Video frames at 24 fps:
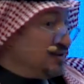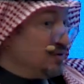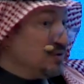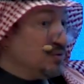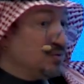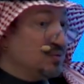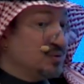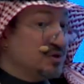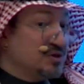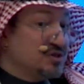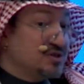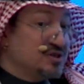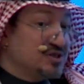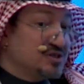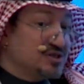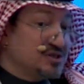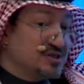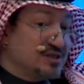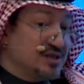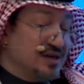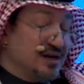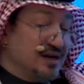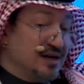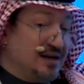Which
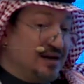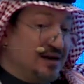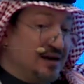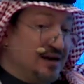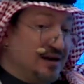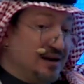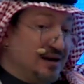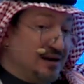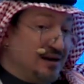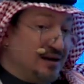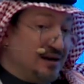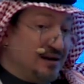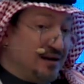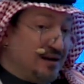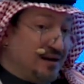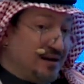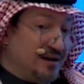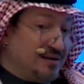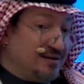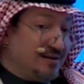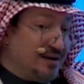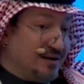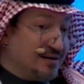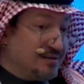is a
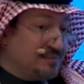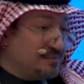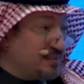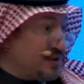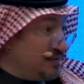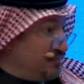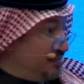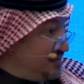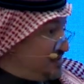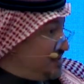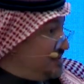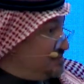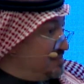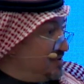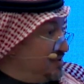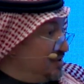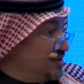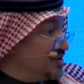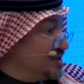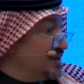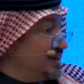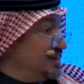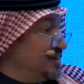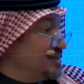non-profitable
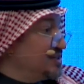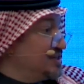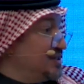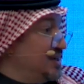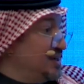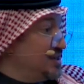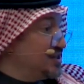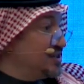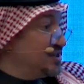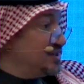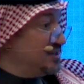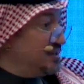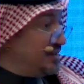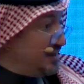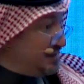organization that